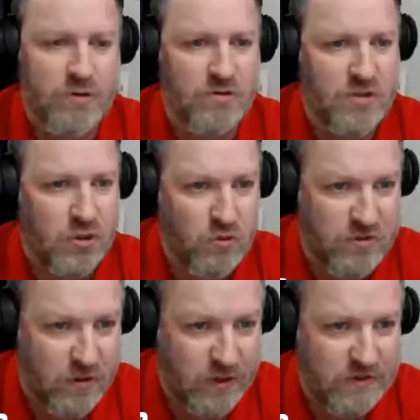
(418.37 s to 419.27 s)

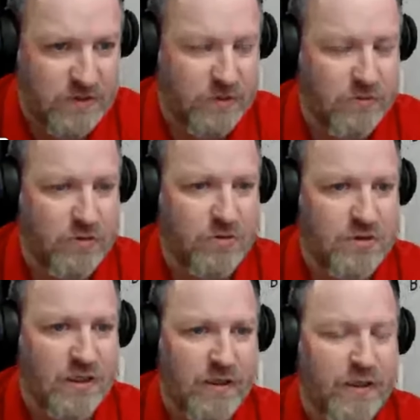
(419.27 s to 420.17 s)
2-on-0s.
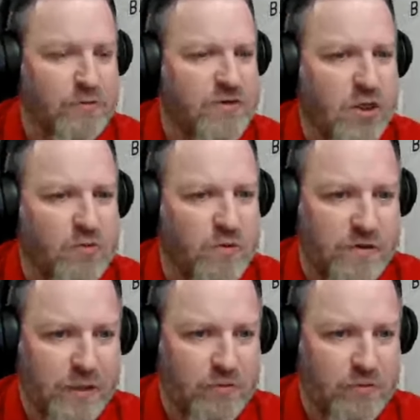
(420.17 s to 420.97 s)
There was no